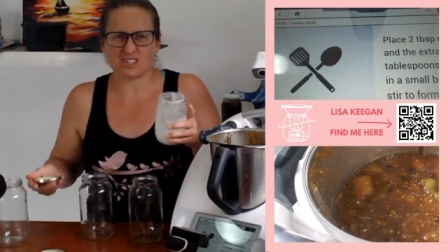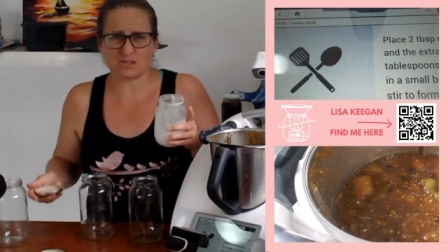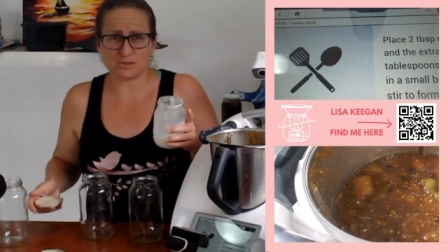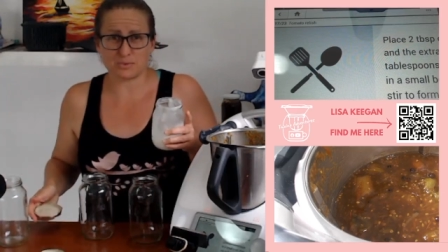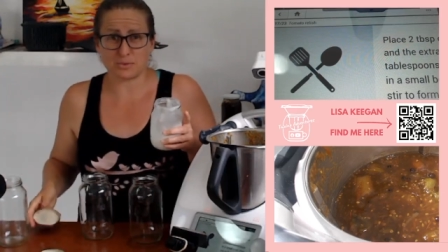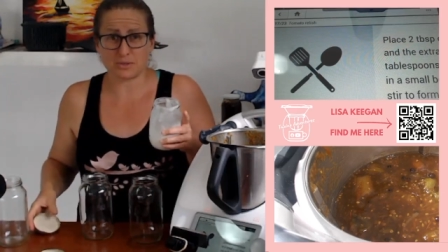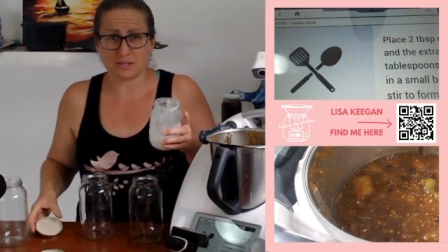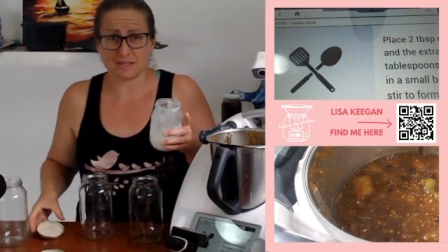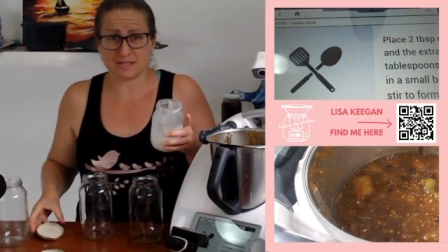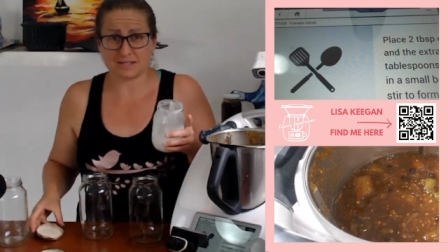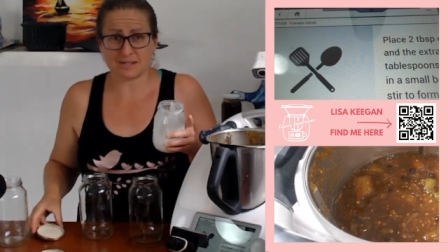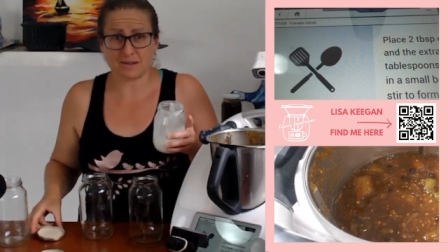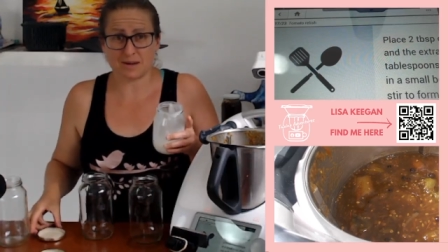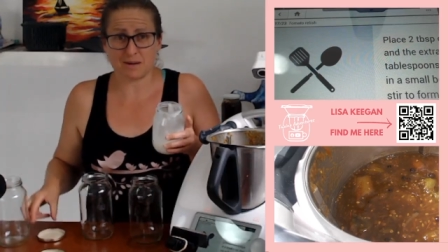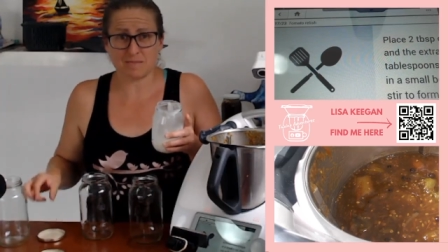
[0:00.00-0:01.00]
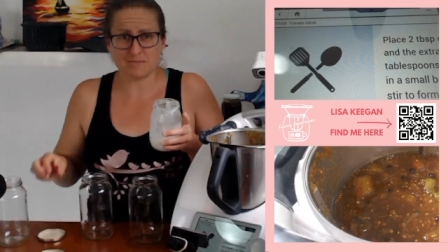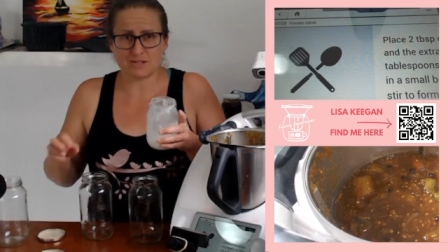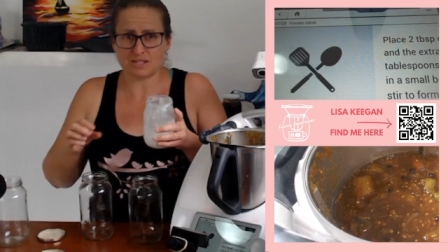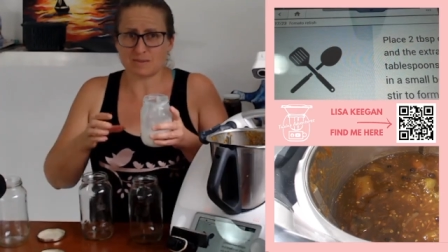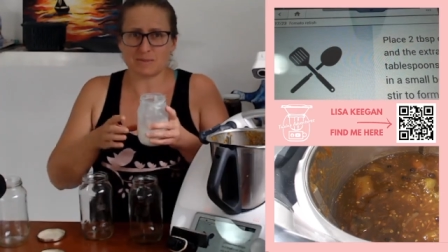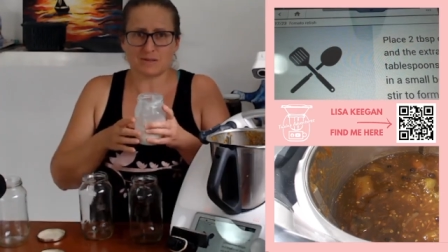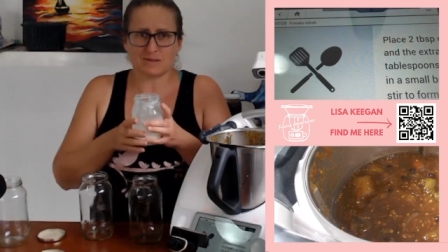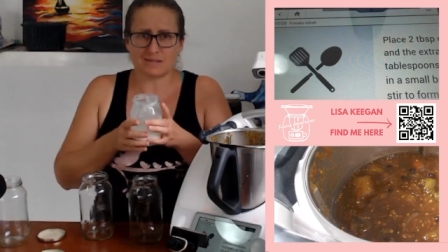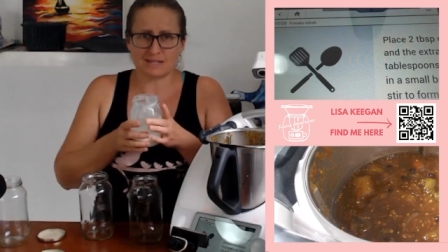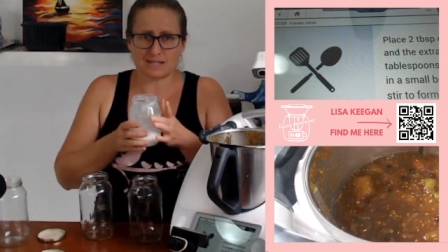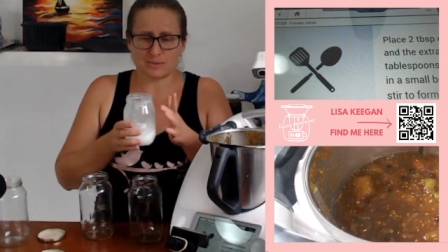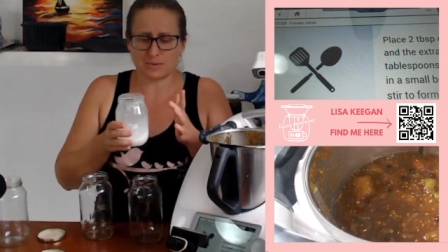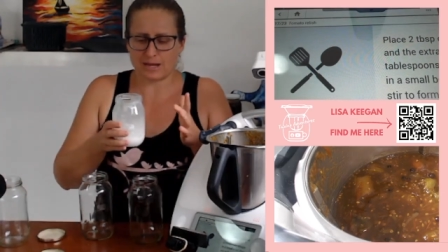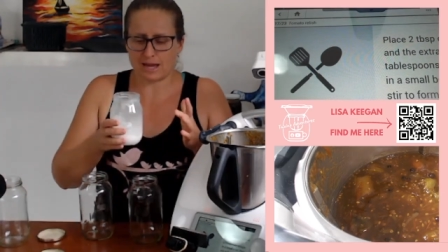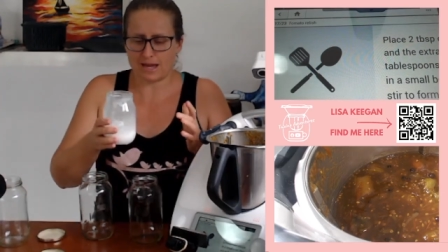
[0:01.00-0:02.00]
use water this time just because
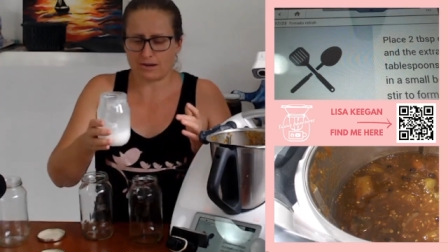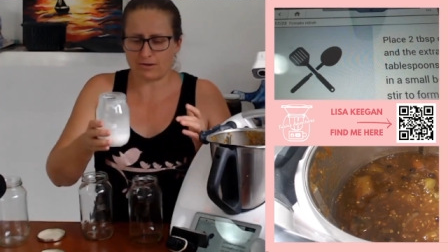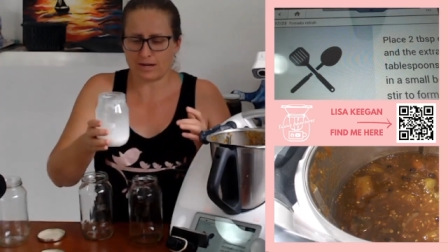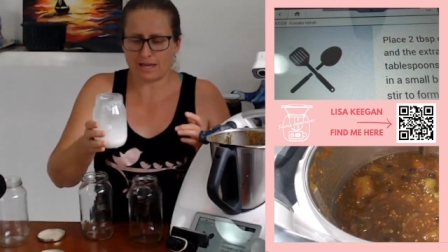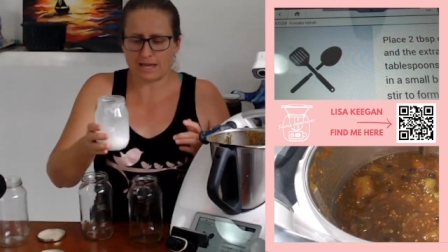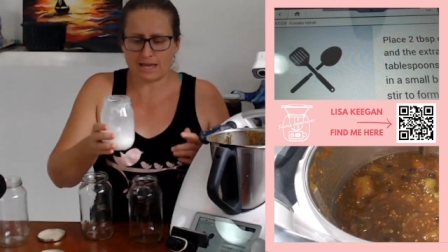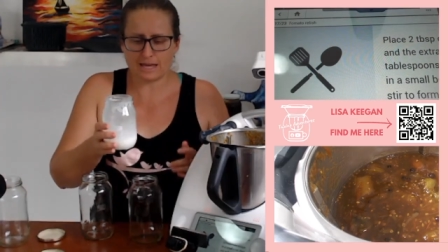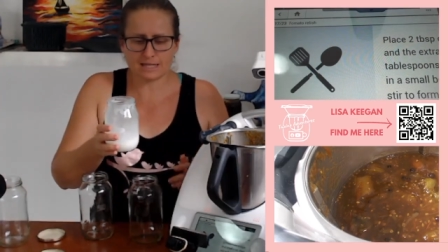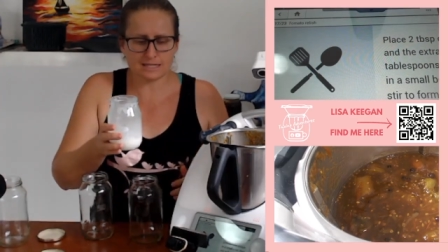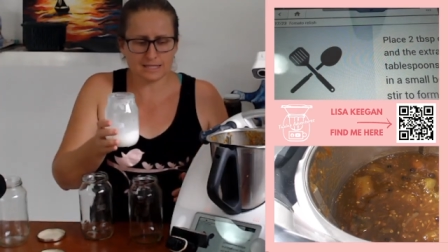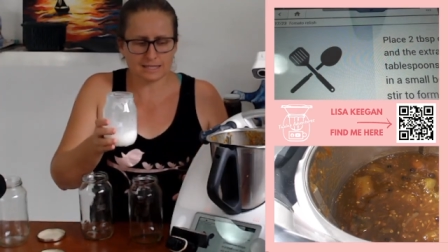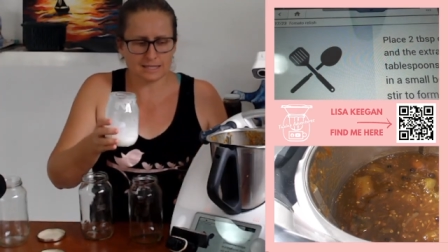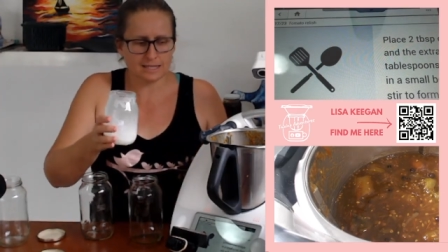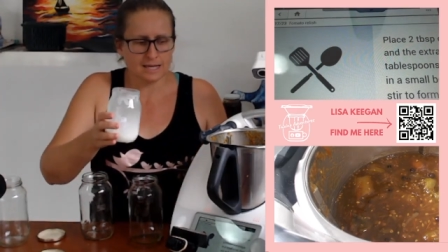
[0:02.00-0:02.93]
that's what I had on hand.